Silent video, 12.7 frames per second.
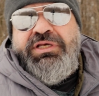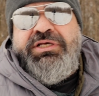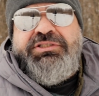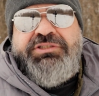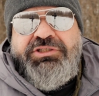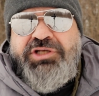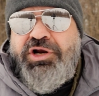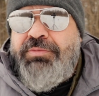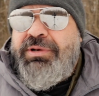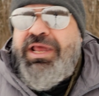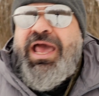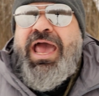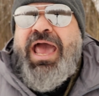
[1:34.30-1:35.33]
is
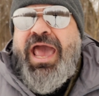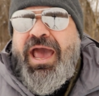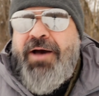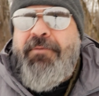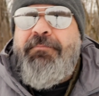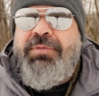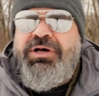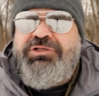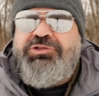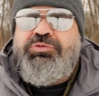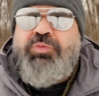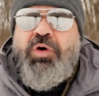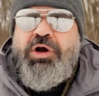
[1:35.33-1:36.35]
determine how
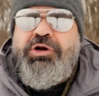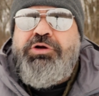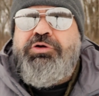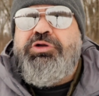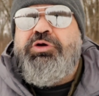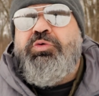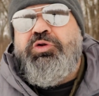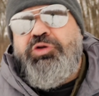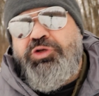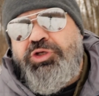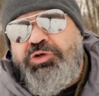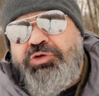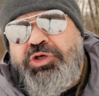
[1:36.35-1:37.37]
much water
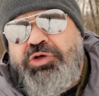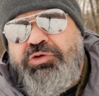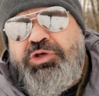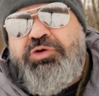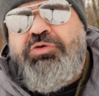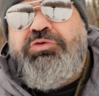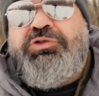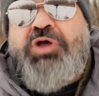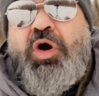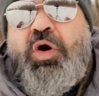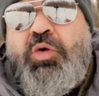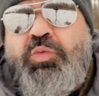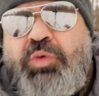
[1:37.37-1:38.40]
do you use
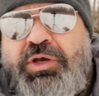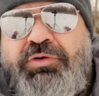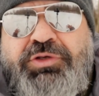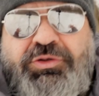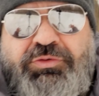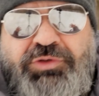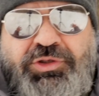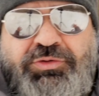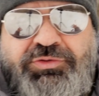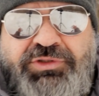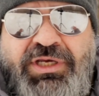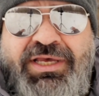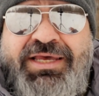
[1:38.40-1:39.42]
or will you
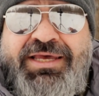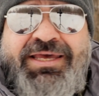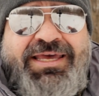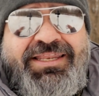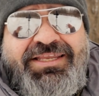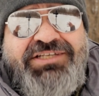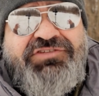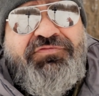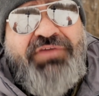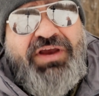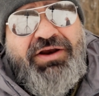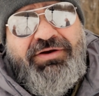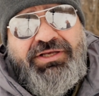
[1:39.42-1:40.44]
use. And this
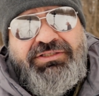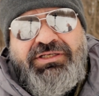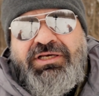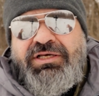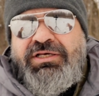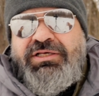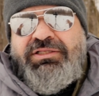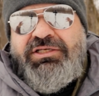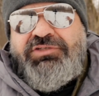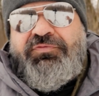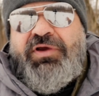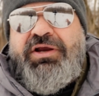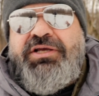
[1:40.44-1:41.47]
varies.
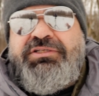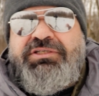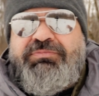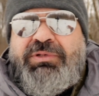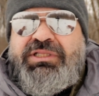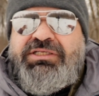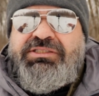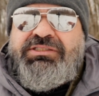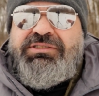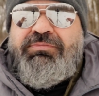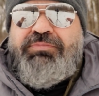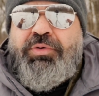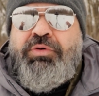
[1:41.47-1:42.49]
But this is
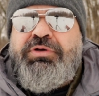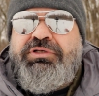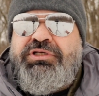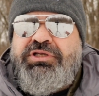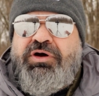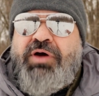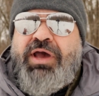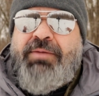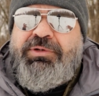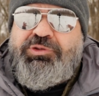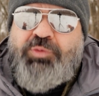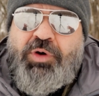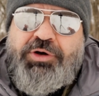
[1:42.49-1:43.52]
important to know how
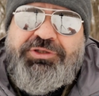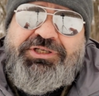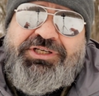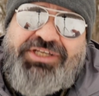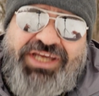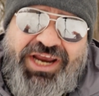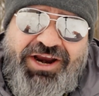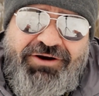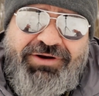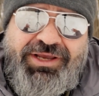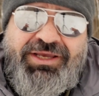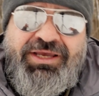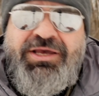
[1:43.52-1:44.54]
much water to
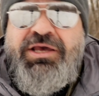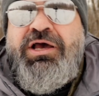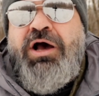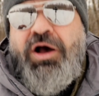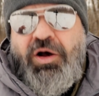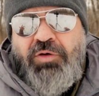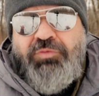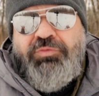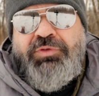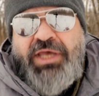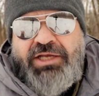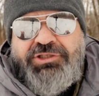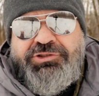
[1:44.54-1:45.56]
carry on
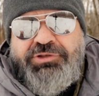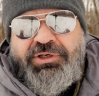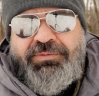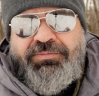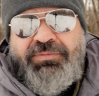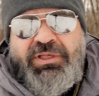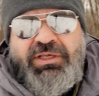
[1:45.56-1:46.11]
that trip.